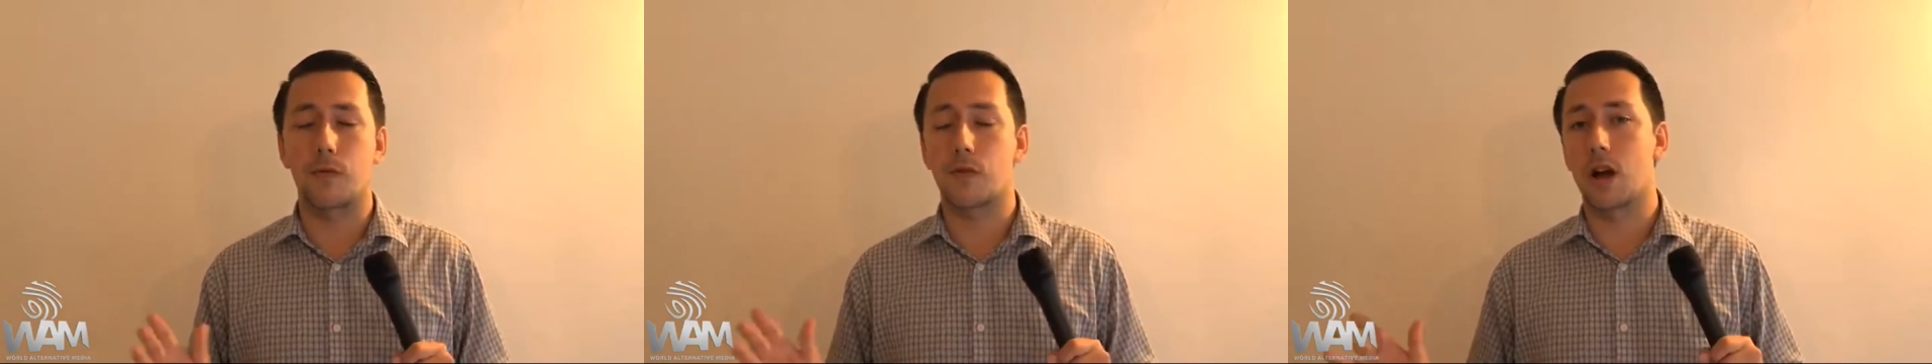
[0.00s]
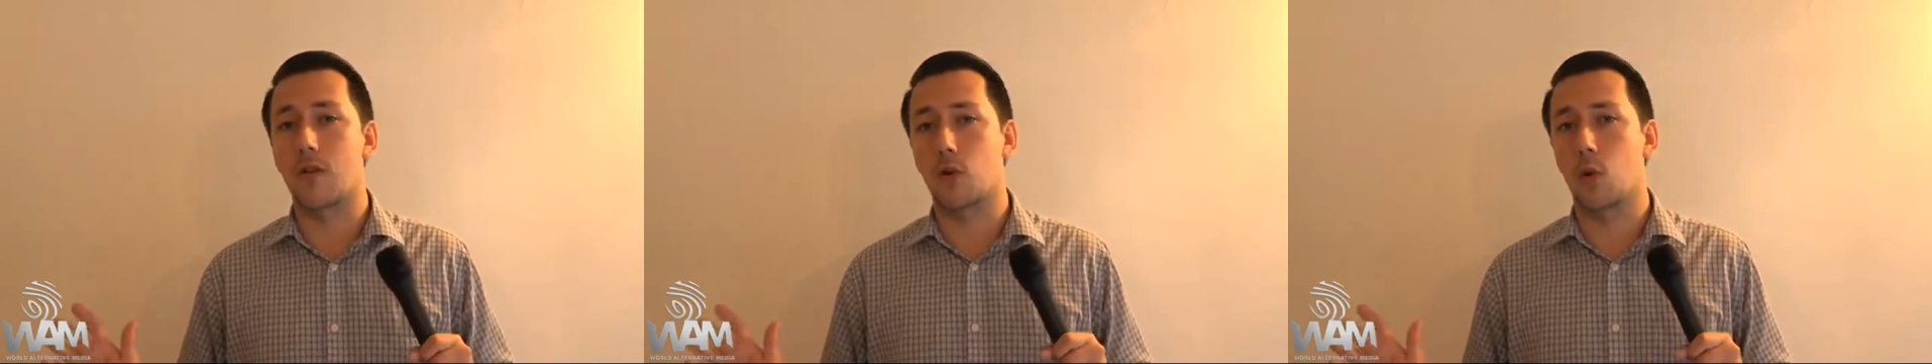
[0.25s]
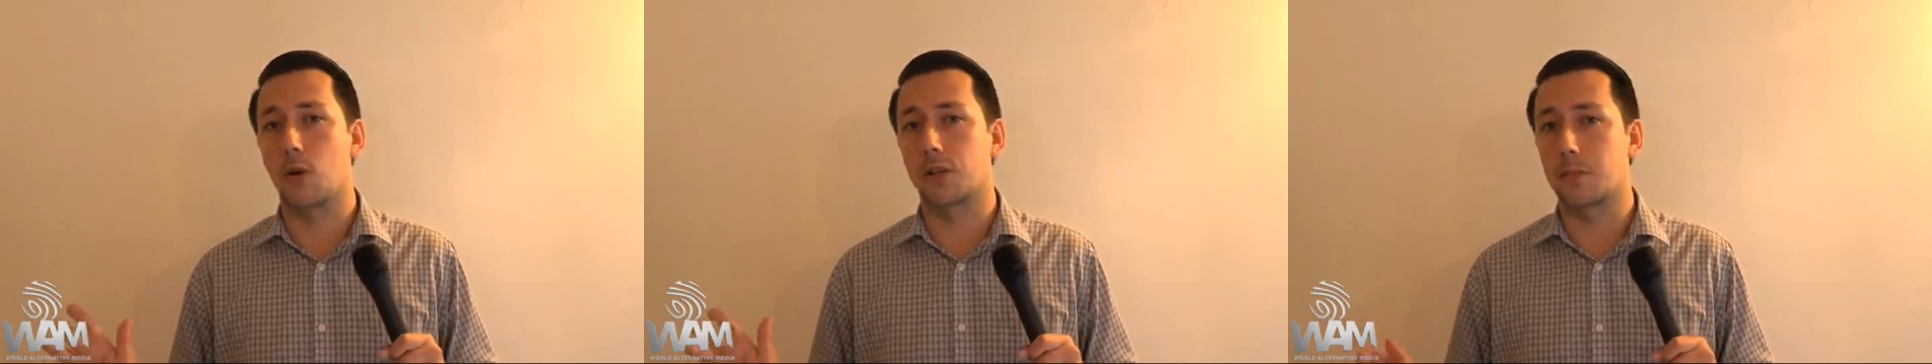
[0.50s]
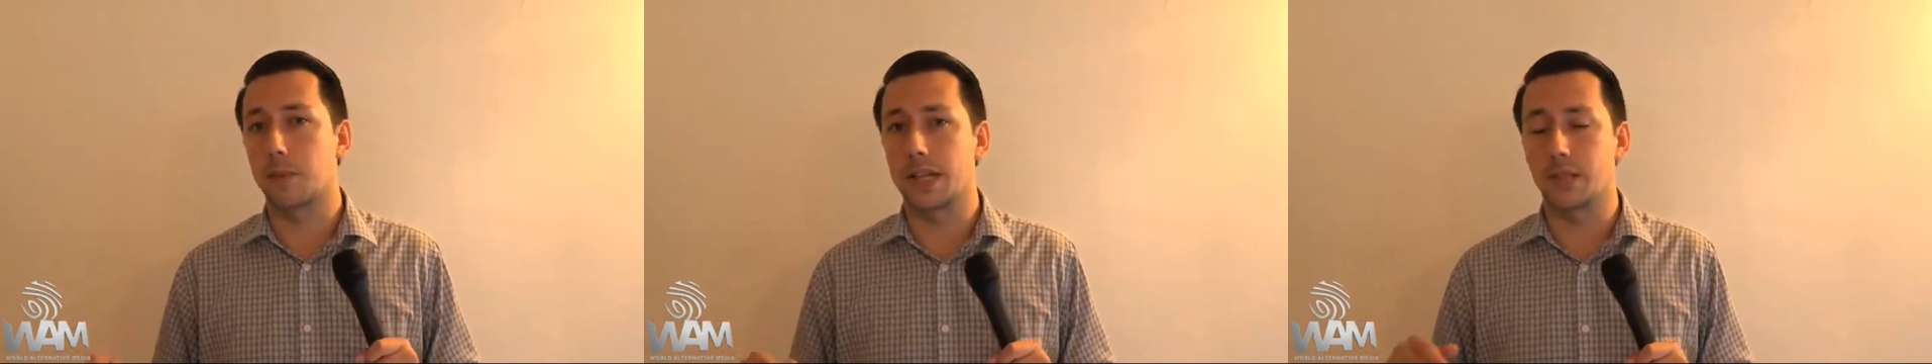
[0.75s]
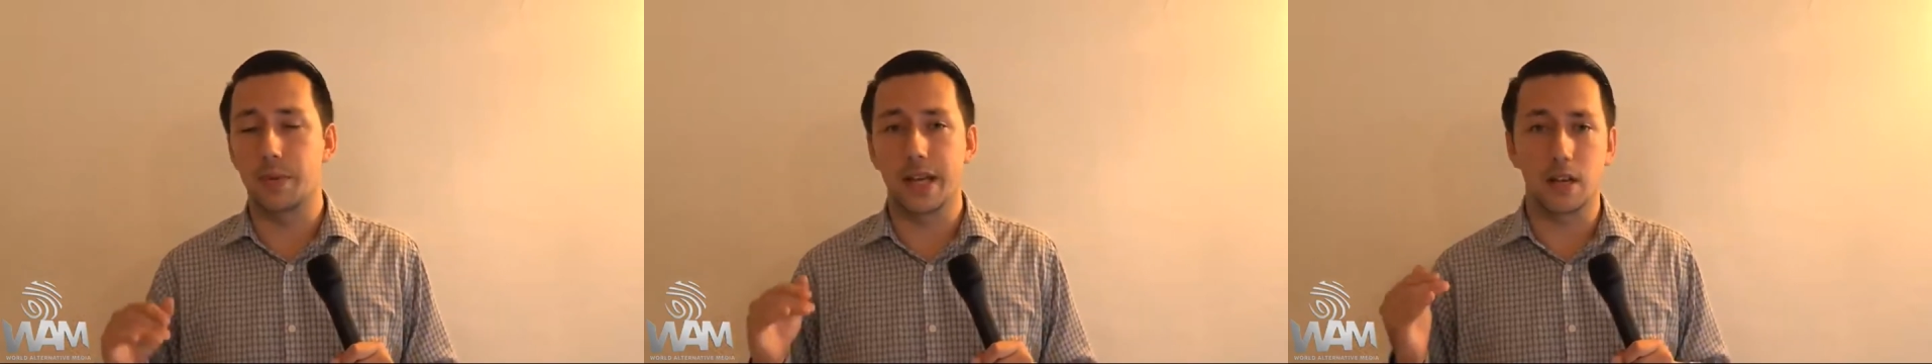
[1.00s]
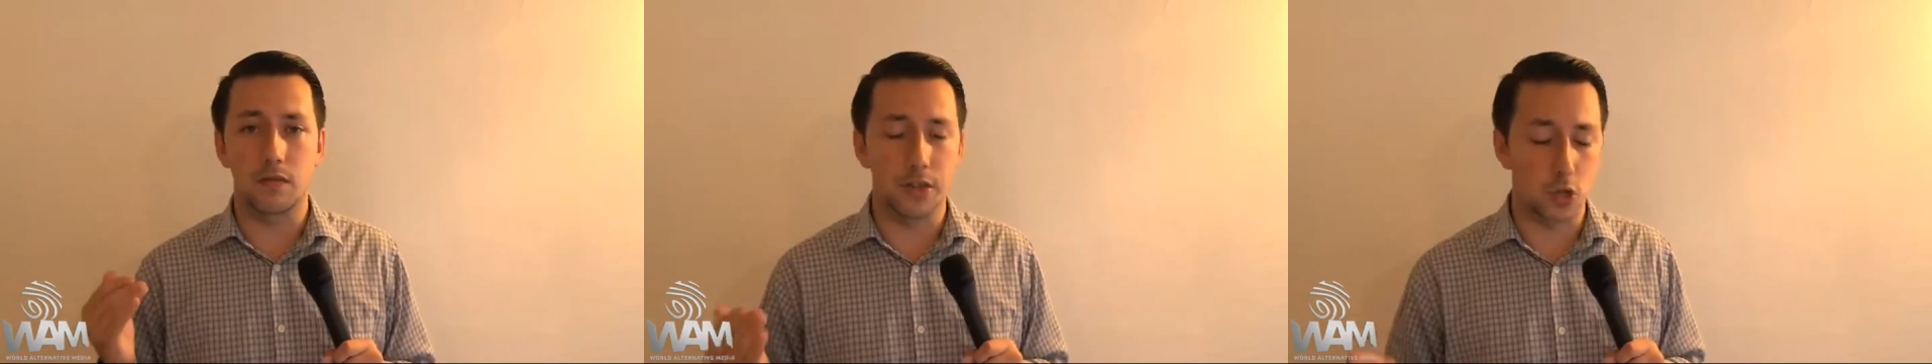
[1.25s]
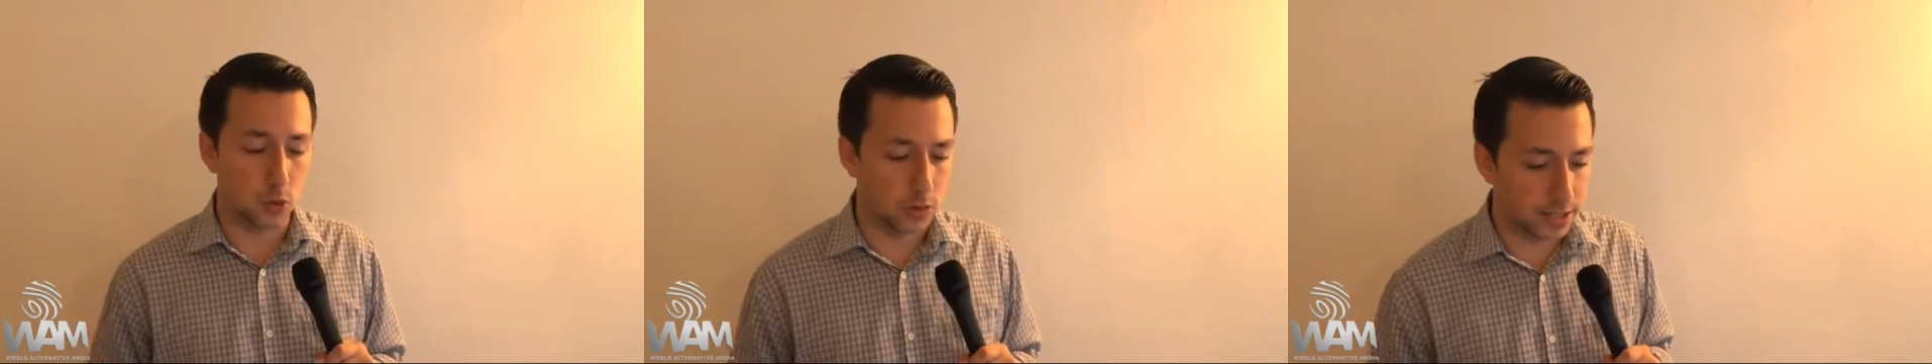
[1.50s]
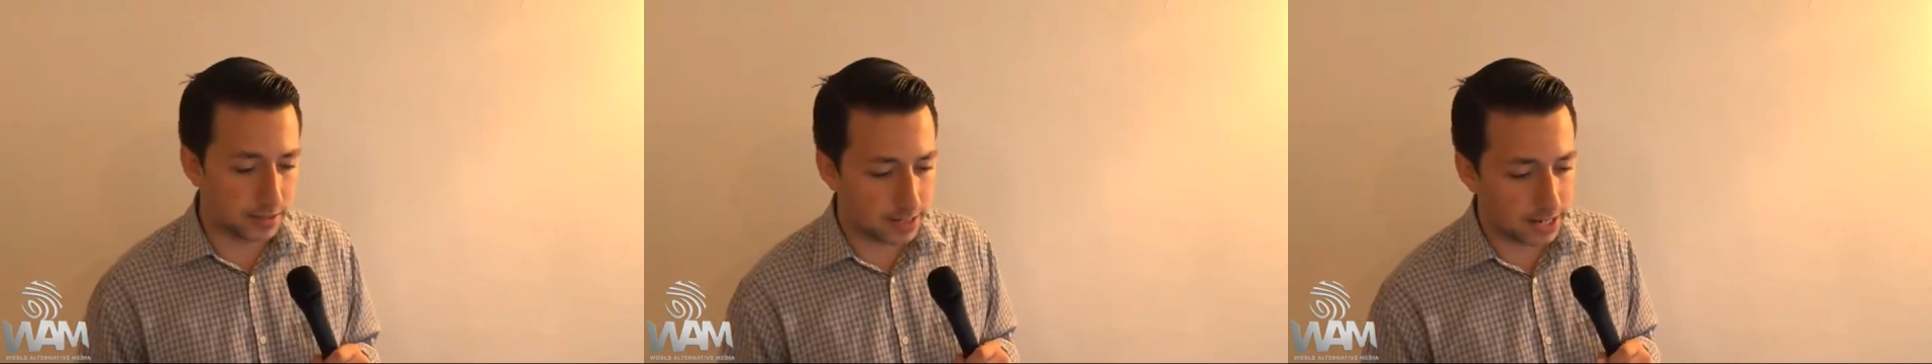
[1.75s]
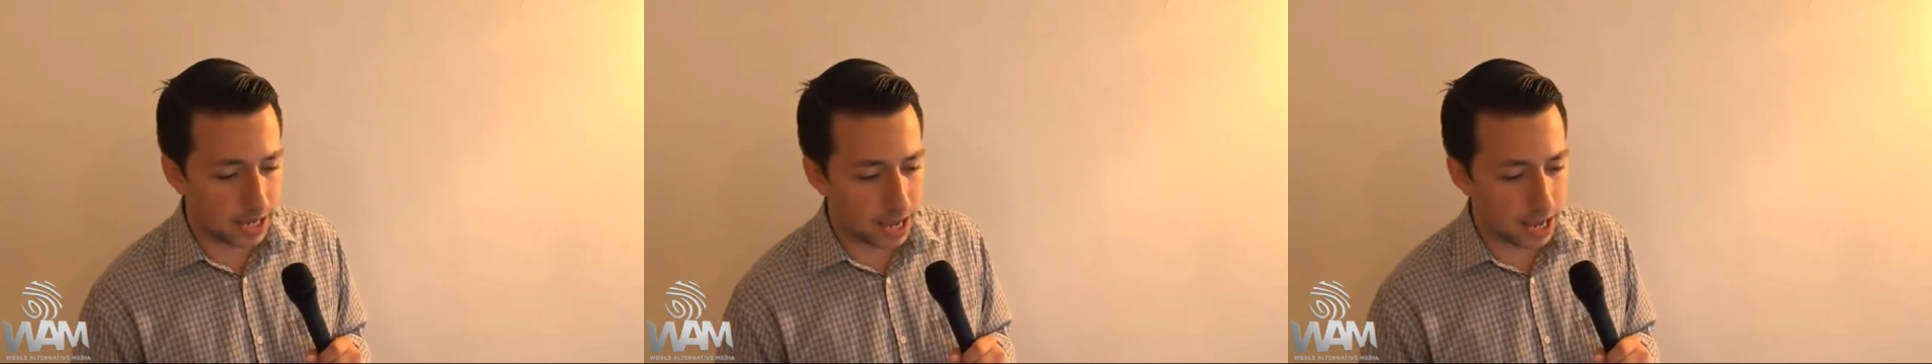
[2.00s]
forever hold our peace, be individualistic,